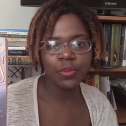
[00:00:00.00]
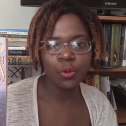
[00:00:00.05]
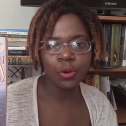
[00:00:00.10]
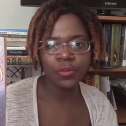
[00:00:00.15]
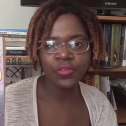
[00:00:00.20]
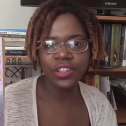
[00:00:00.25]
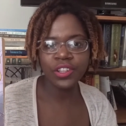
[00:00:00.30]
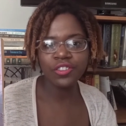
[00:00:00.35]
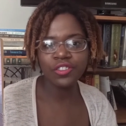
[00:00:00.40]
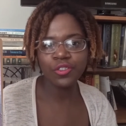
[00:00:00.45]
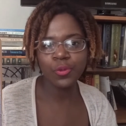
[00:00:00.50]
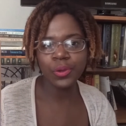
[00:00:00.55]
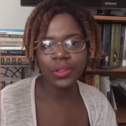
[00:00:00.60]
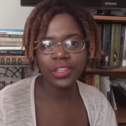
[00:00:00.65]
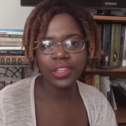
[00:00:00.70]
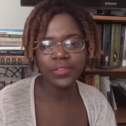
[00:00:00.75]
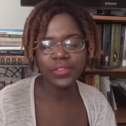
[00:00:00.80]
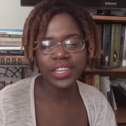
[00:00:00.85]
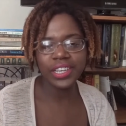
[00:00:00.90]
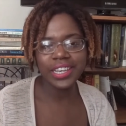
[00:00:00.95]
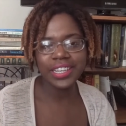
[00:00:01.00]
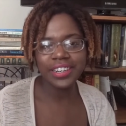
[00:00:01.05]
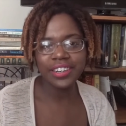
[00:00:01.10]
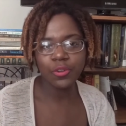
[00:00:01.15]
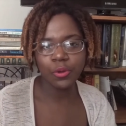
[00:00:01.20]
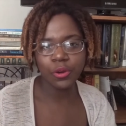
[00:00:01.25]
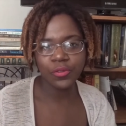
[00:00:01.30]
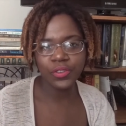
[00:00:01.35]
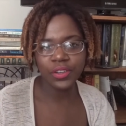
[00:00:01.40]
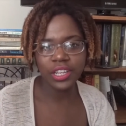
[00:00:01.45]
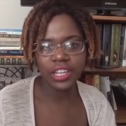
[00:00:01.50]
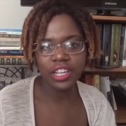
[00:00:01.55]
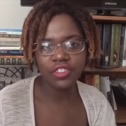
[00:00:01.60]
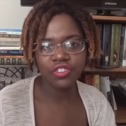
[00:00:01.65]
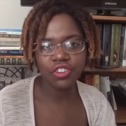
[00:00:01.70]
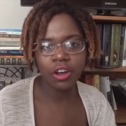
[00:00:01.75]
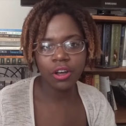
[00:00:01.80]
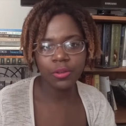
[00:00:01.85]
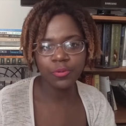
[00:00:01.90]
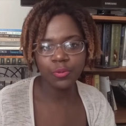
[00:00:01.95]
orphans who were living in an orphanage,
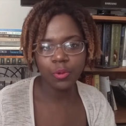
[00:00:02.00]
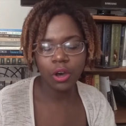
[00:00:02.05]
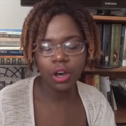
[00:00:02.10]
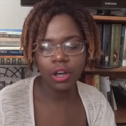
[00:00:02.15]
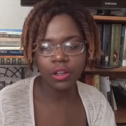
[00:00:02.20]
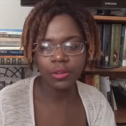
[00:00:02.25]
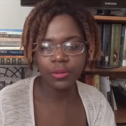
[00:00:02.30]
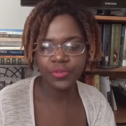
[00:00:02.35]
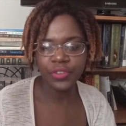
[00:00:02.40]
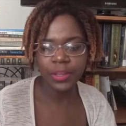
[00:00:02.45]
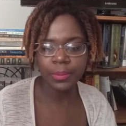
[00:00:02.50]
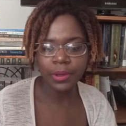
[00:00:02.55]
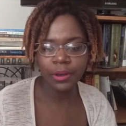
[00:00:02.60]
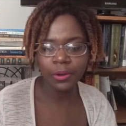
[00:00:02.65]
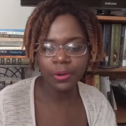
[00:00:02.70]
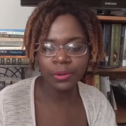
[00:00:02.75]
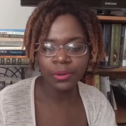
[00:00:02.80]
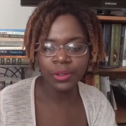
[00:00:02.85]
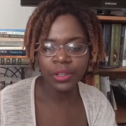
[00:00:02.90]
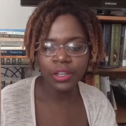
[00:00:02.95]
all, all female,